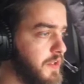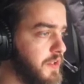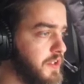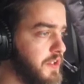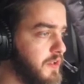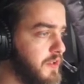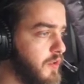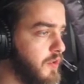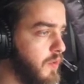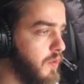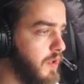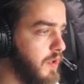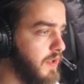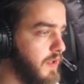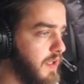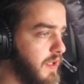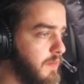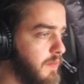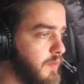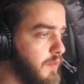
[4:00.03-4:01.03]
token,
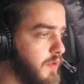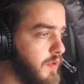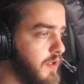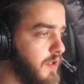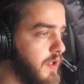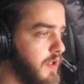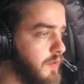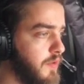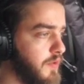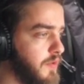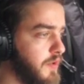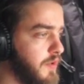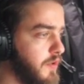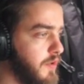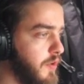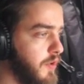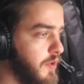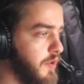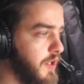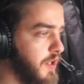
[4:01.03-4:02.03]
then put a counter
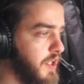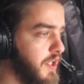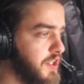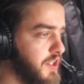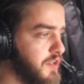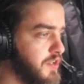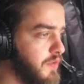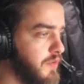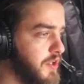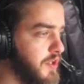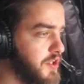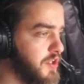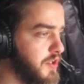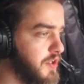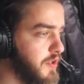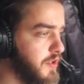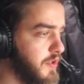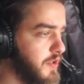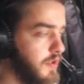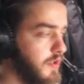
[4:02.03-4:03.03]
on each
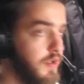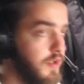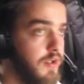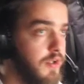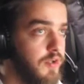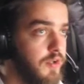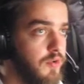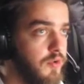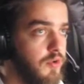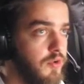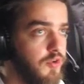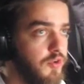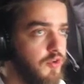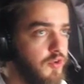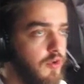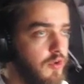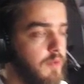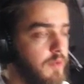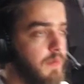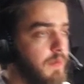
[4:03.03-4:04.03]
creature you control,
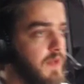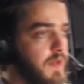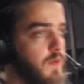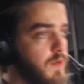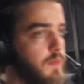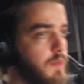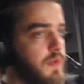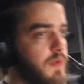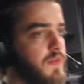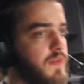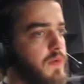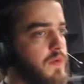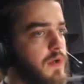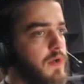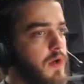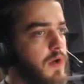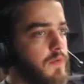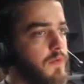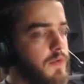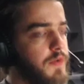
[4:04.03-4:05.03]
a +1/+1
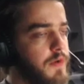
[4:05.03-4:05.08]
counter.